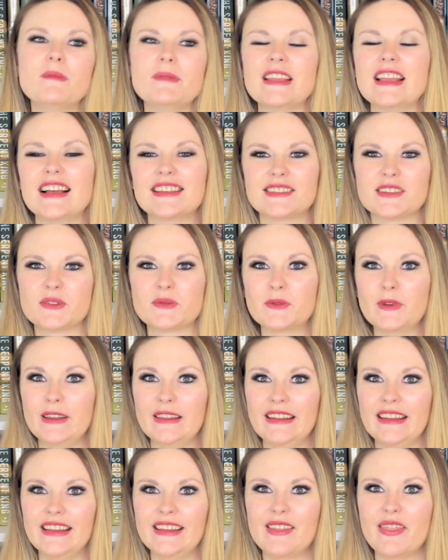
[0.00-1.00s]
he has to
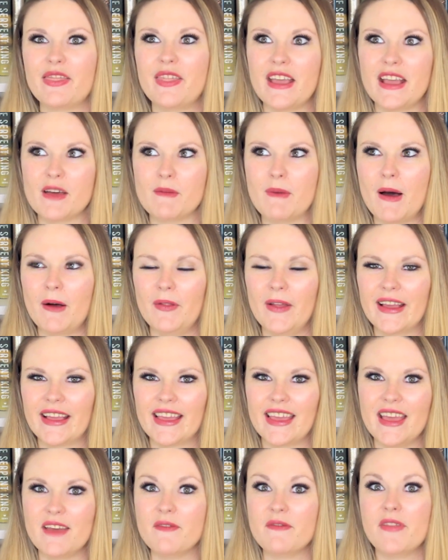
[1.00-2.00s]
really think about like
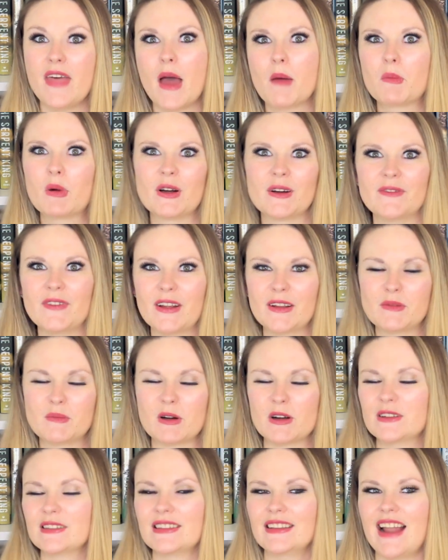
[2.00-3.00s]
if that perfect
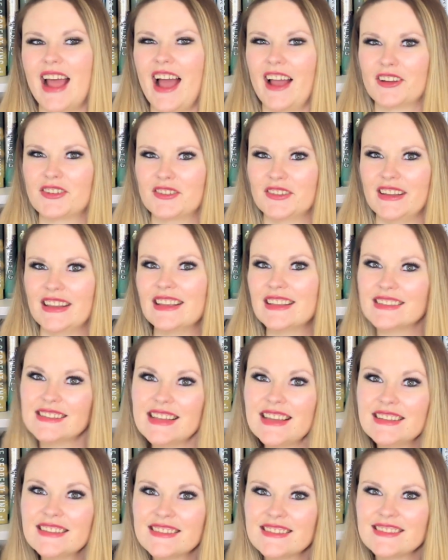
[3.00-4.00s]
person actually
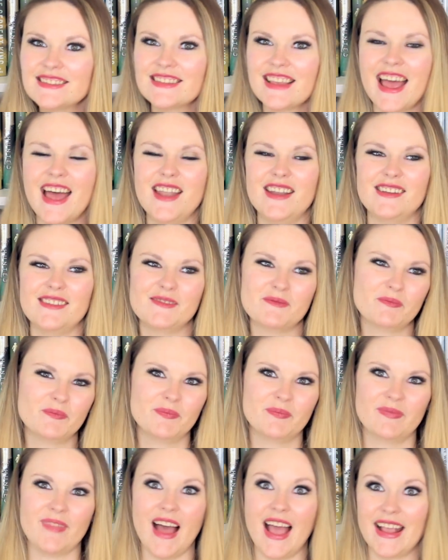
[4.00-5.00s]
exists, and
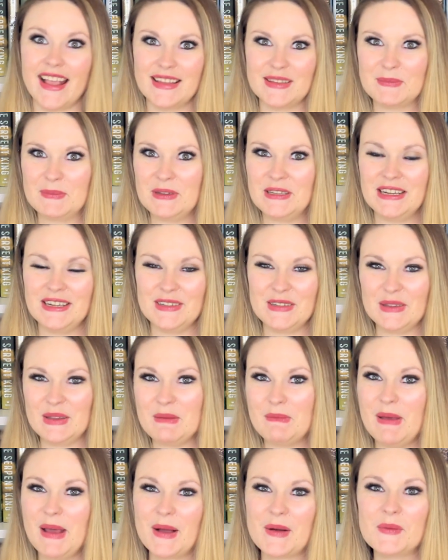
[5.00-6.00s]
I guess potentially
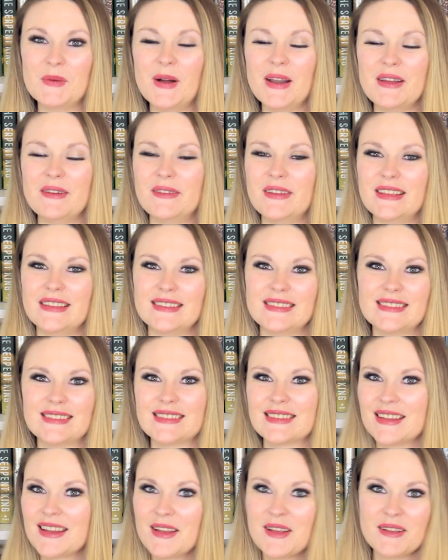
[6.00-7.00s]
pick one of
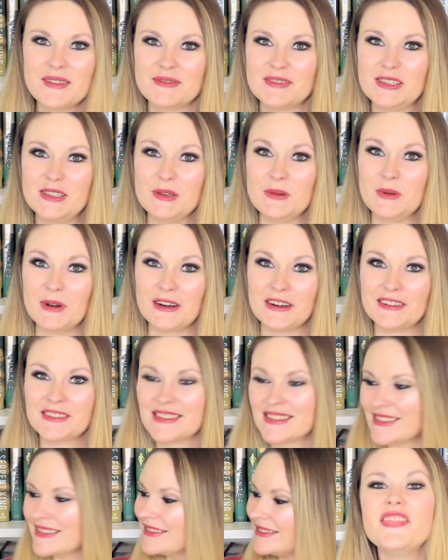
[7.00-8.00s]
his
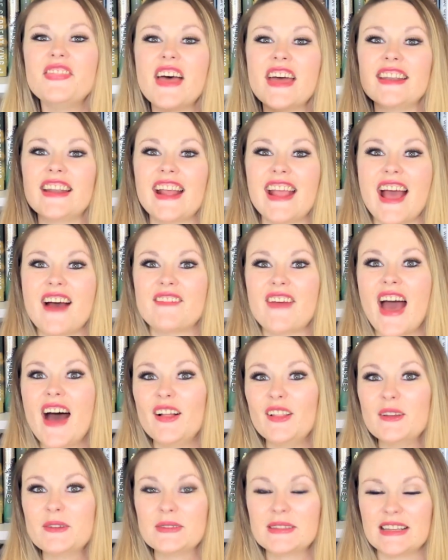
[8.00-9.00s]
suitors. Then I have
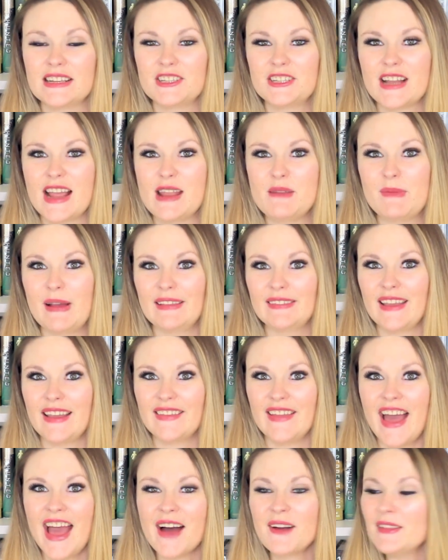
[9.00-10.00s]
Hello Sunshine by
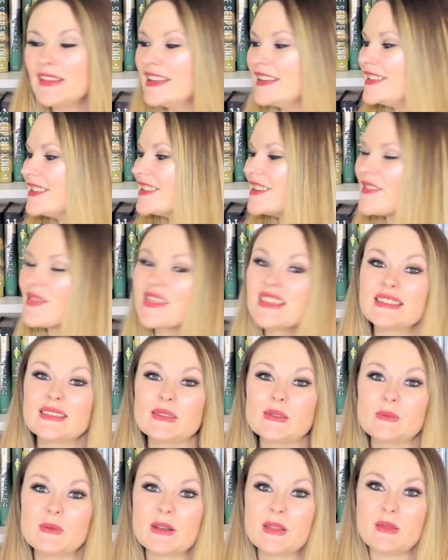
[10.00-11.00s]
Layla Howland. This
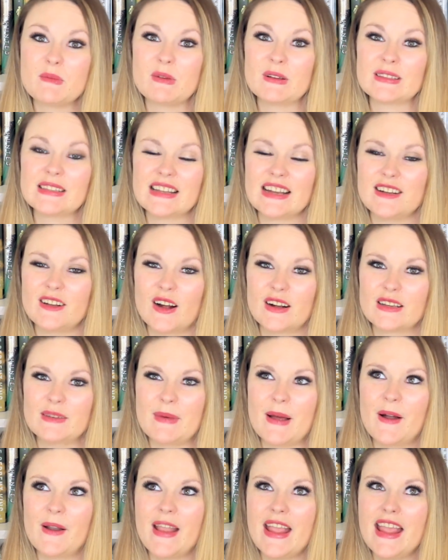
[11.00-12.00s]
is one of the books that I talked
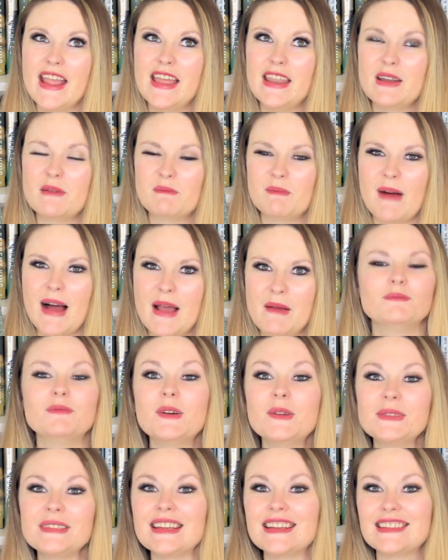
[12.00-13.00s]
about in my
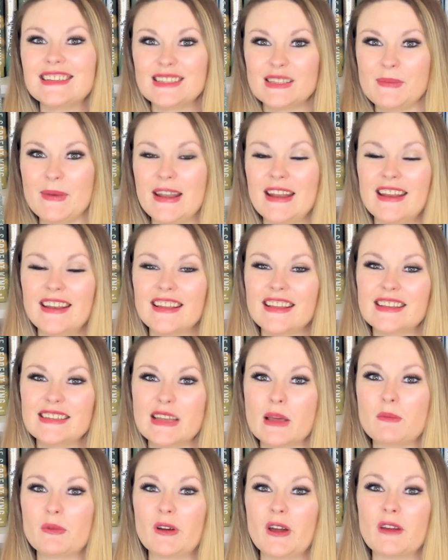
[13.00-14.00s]
most anticipated
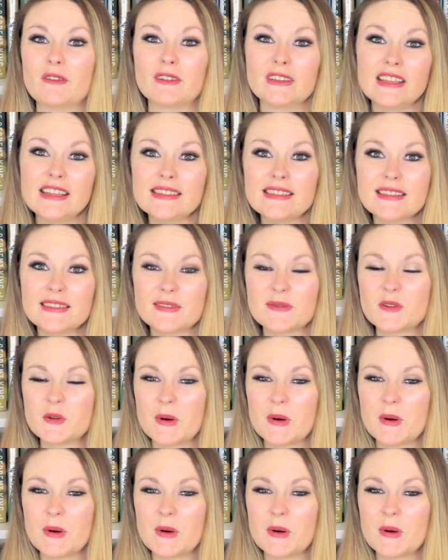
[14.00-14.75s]
contemporary releases of